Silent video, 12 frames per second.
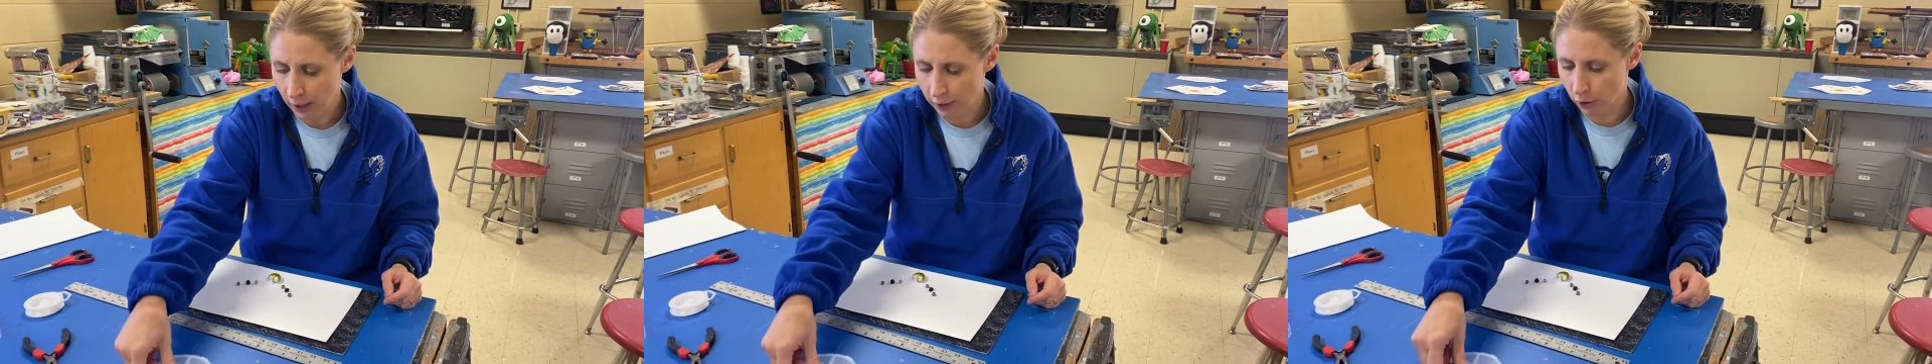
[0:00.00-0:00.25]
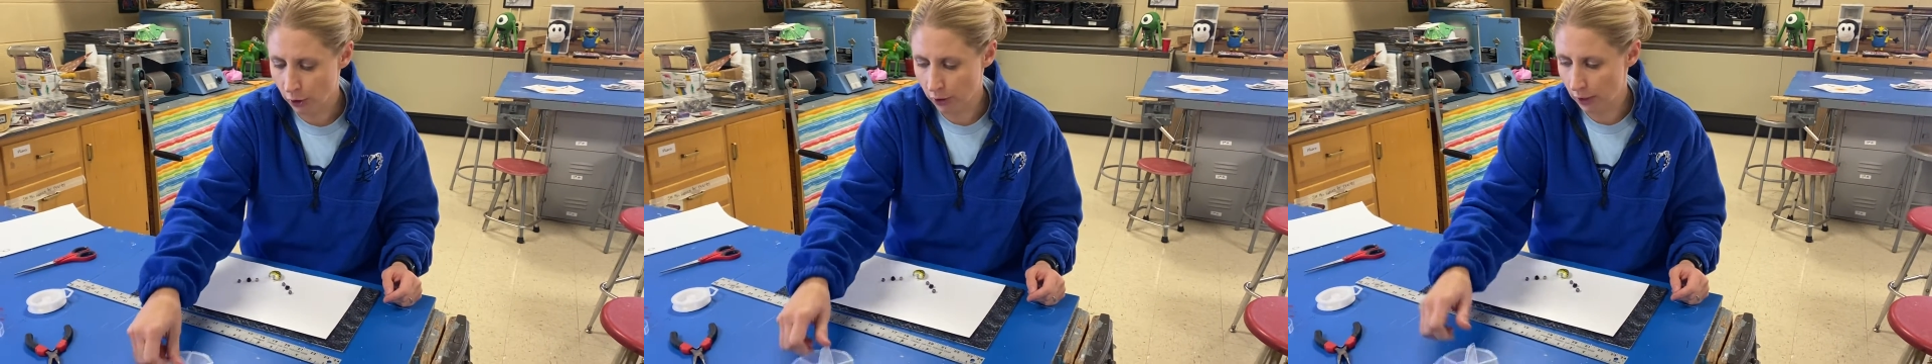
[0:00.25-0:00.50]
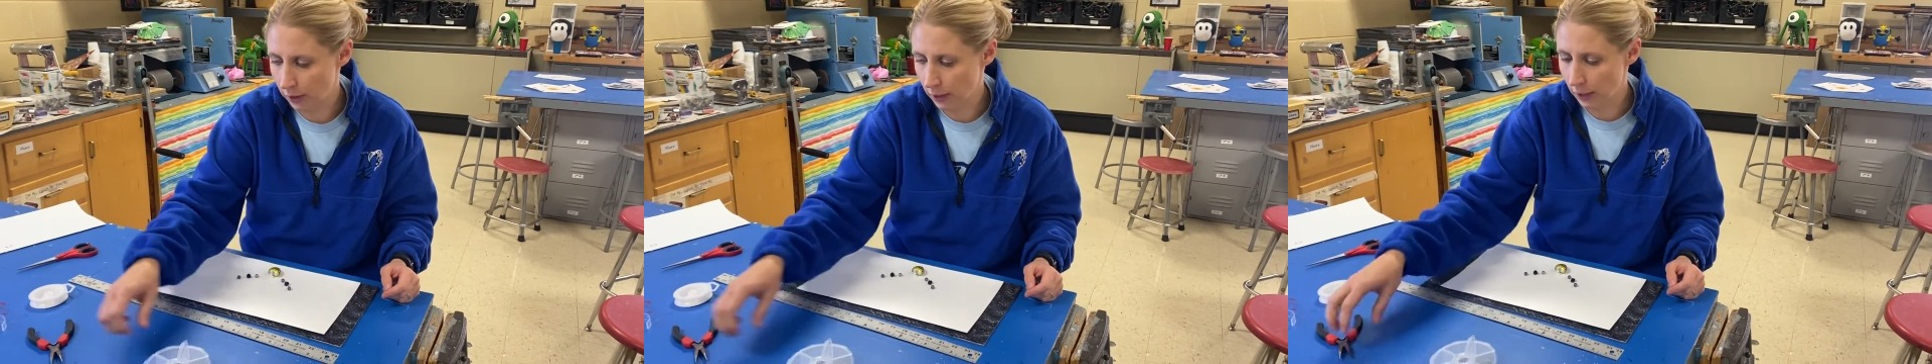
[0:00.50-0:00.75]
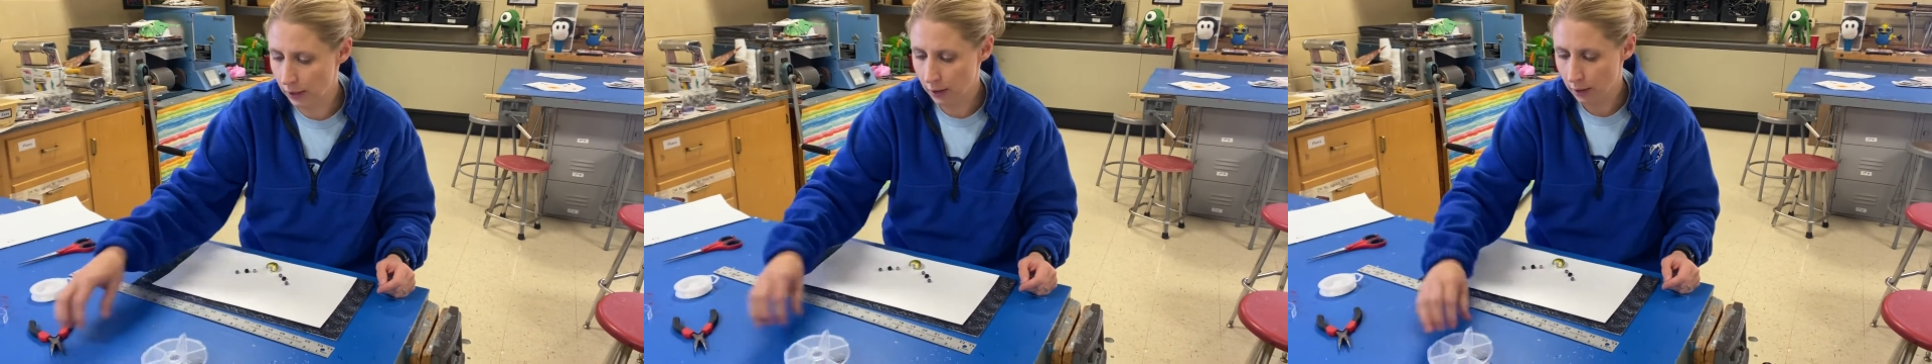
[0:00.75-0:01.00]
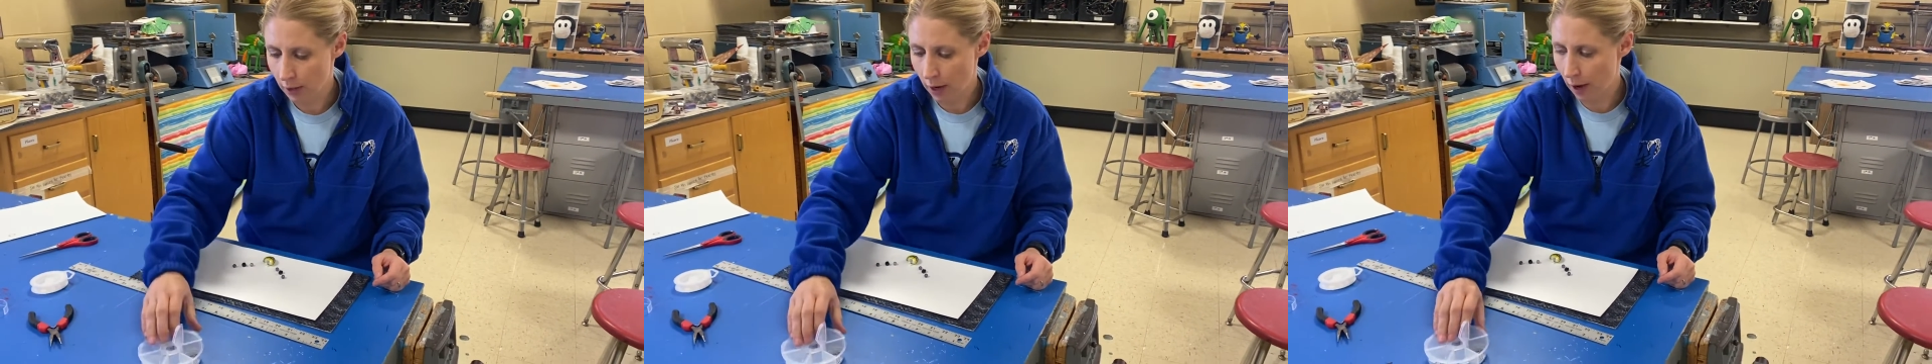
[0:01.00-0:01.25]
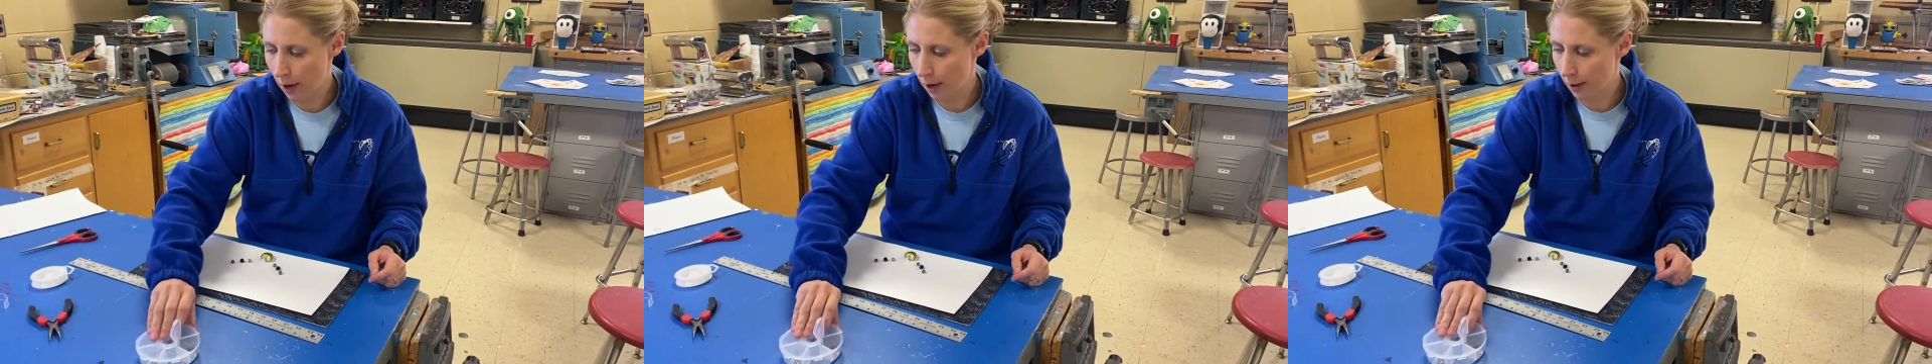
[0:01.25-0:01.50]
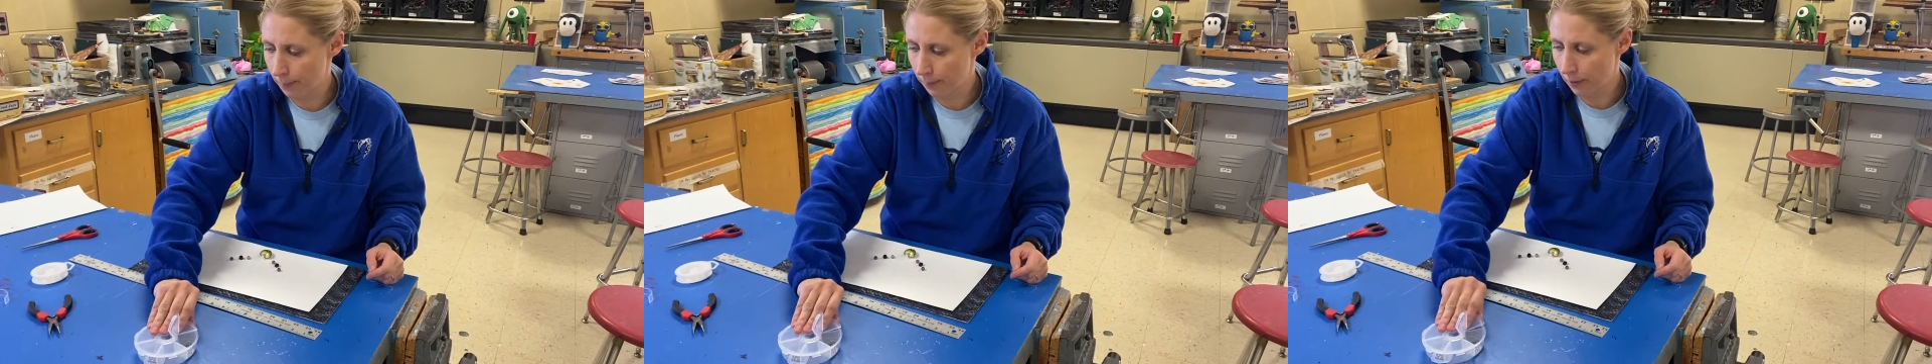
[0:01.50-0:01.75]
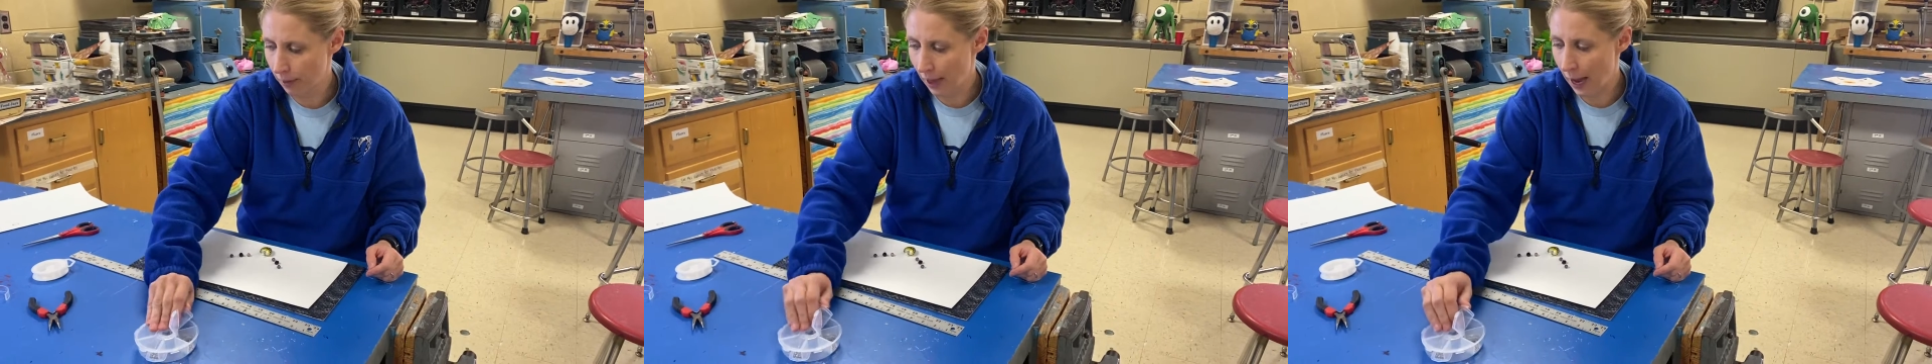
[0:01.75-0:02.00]
You're going to need
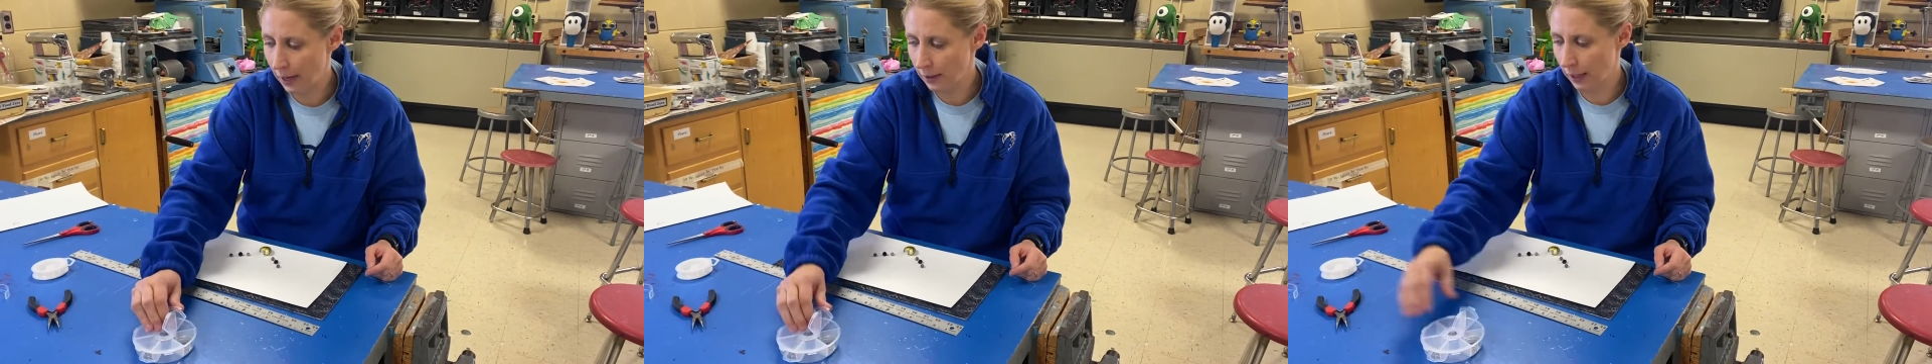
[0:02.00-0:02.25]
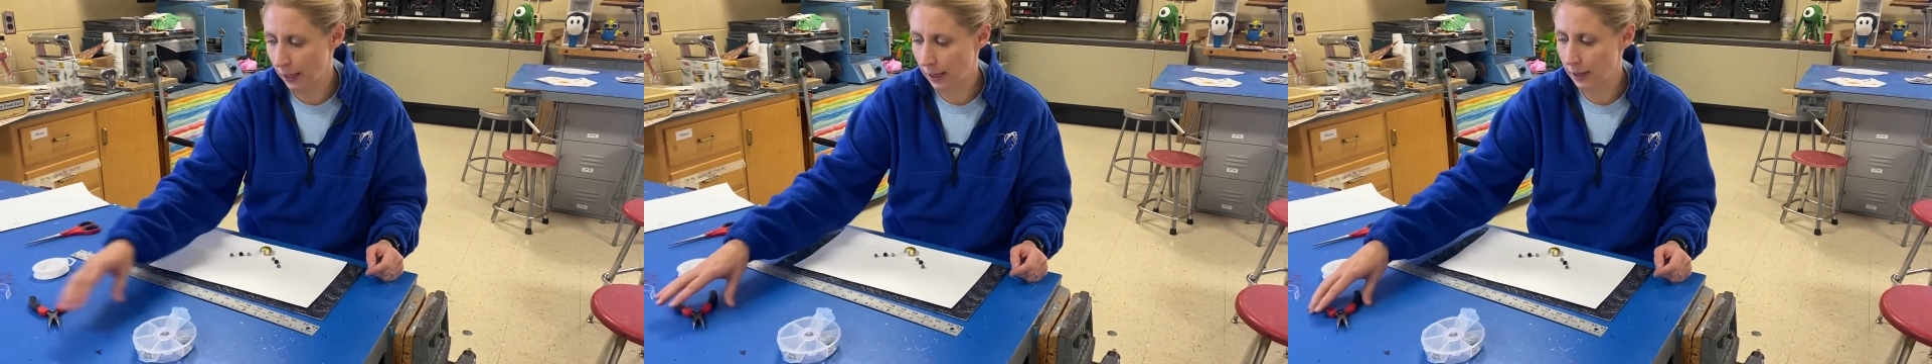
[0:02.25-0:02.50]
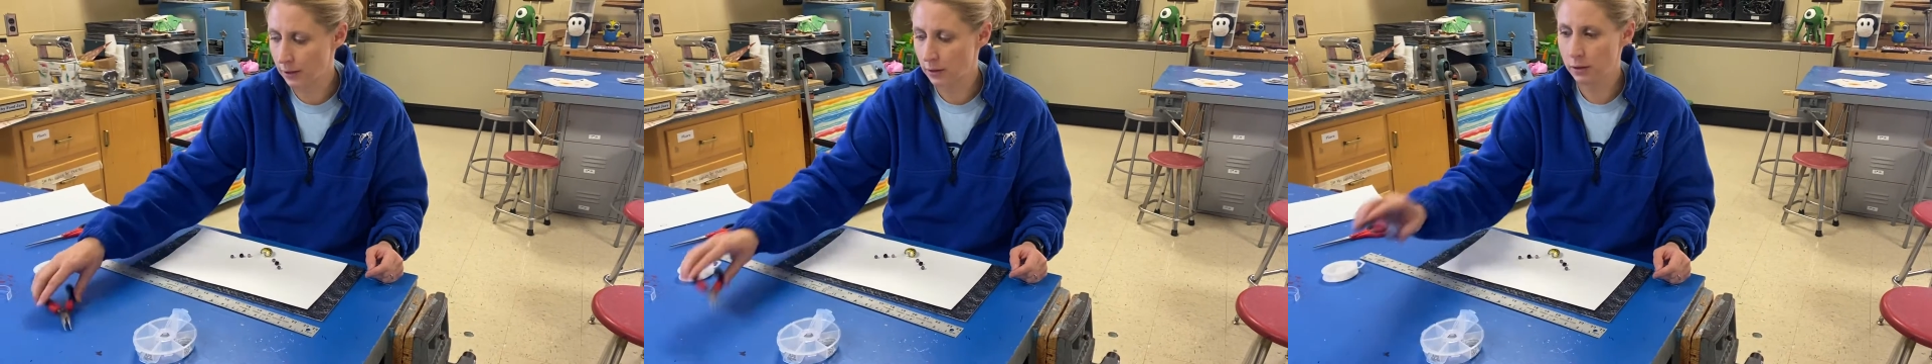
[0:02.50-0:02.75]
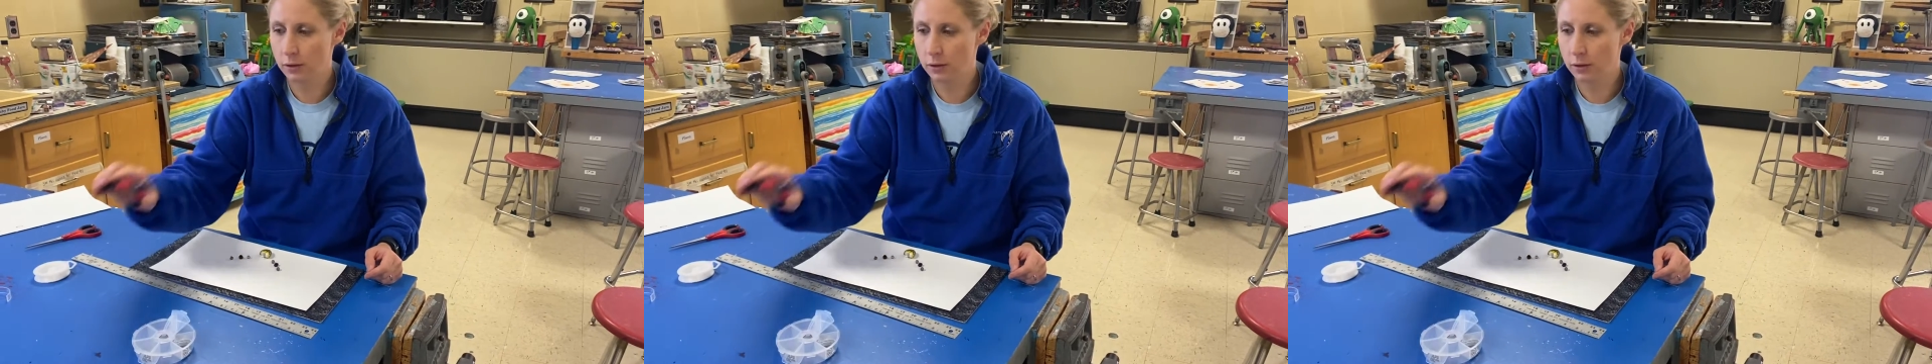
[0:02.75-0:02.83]
that and